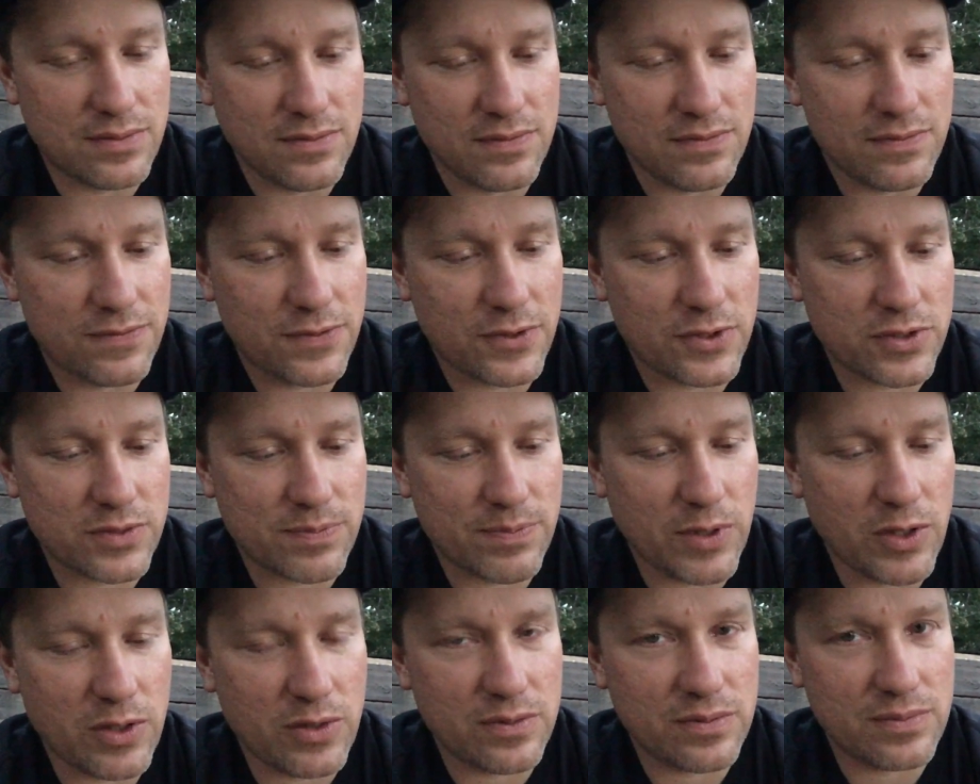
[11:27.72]
first
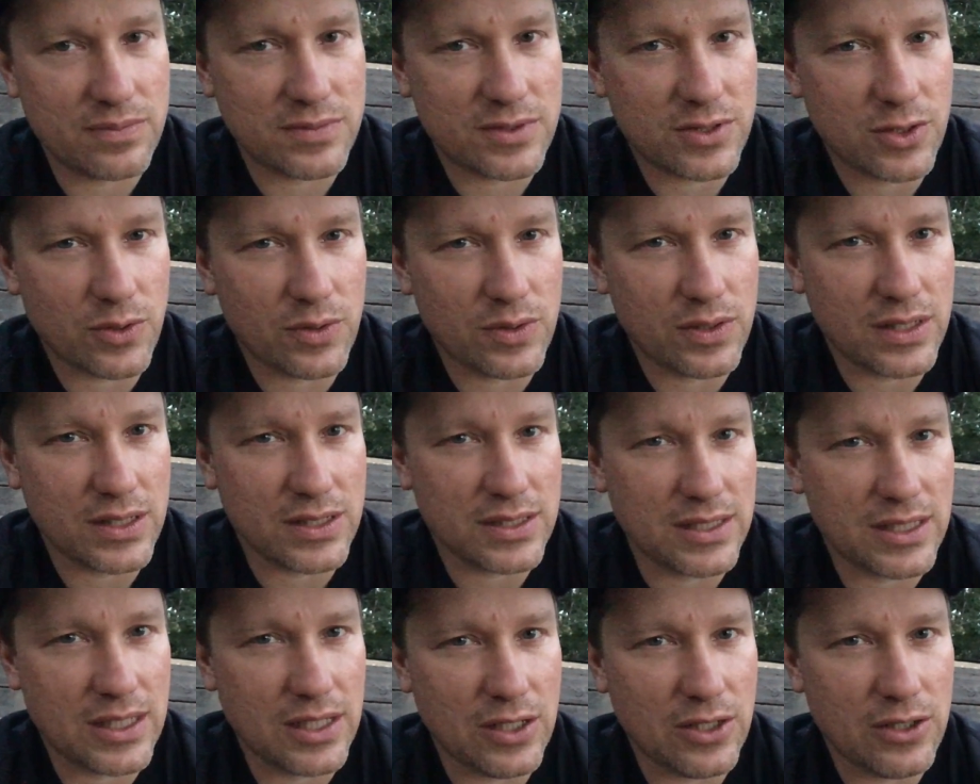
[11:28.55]
boat totally good to
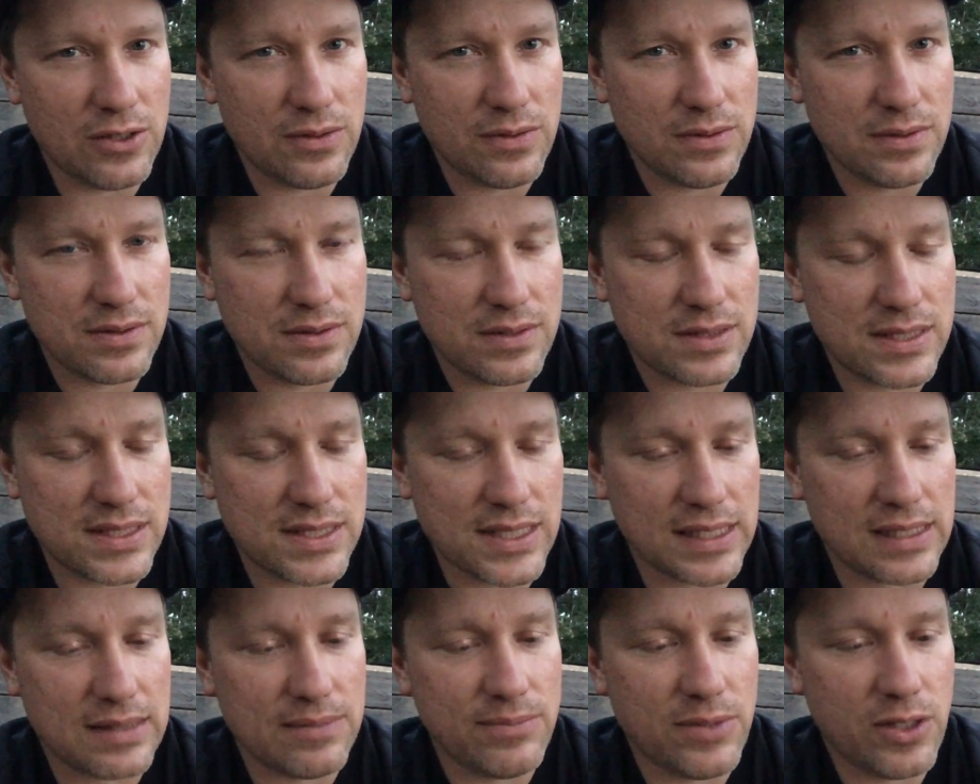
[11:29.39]
go.
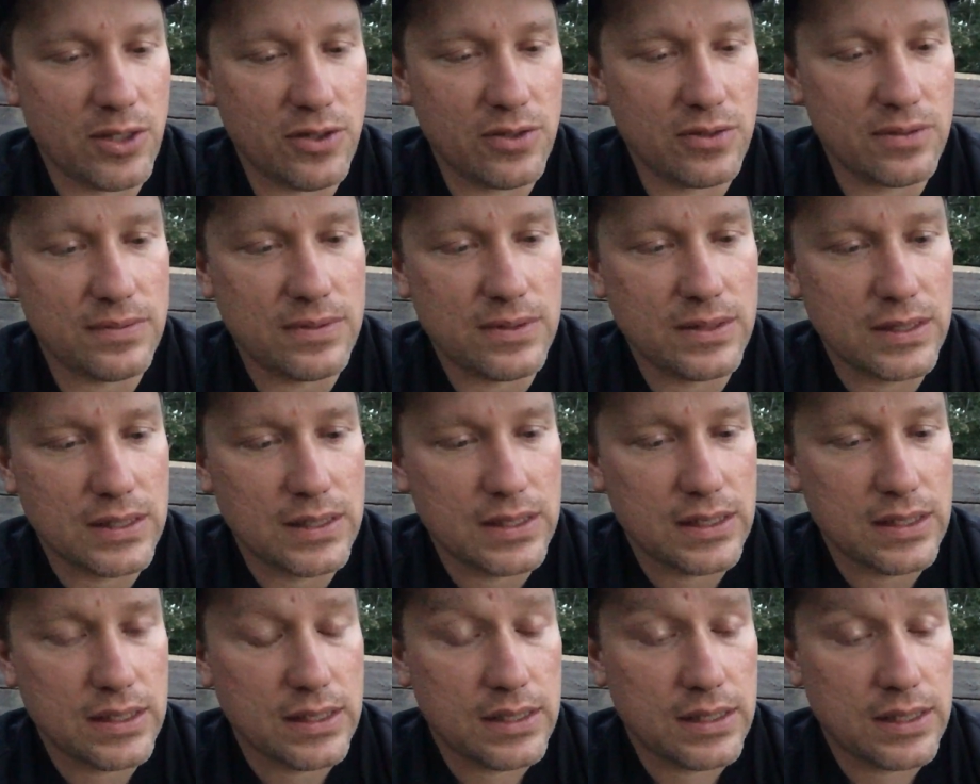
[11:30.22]
Second boat,
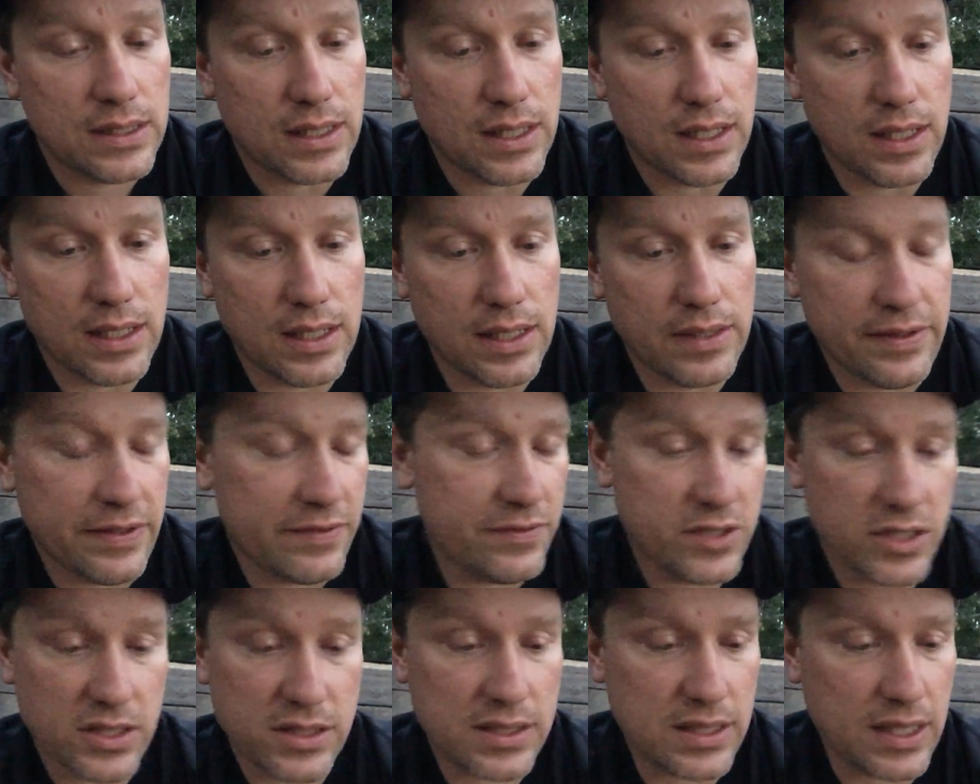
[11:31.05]
they've
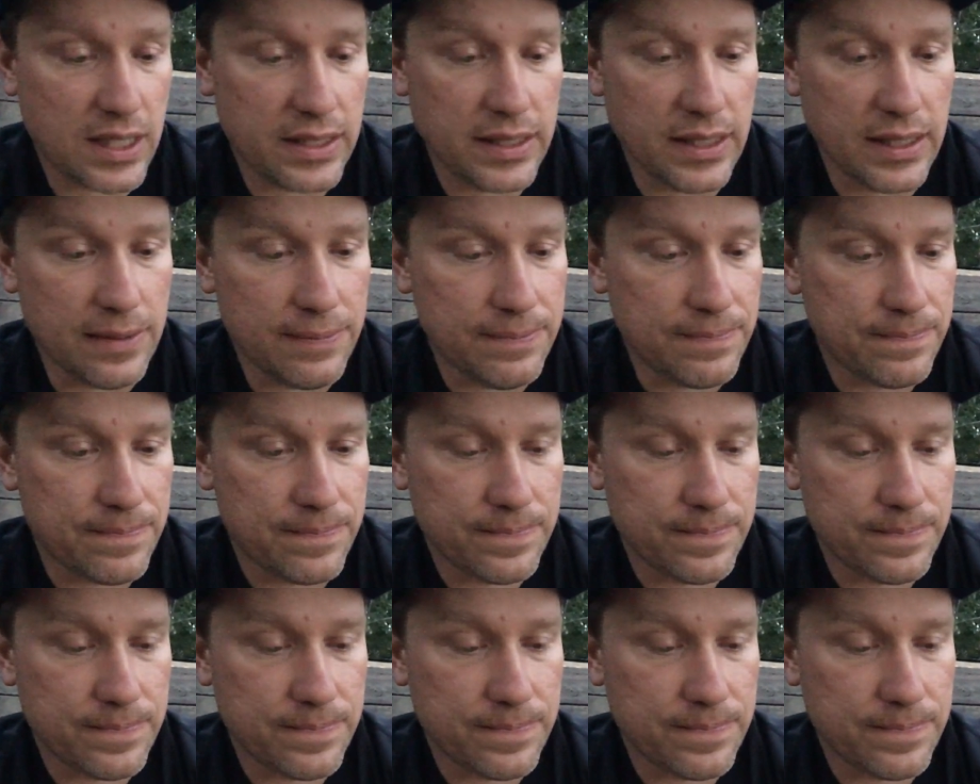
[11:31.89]
just tied up.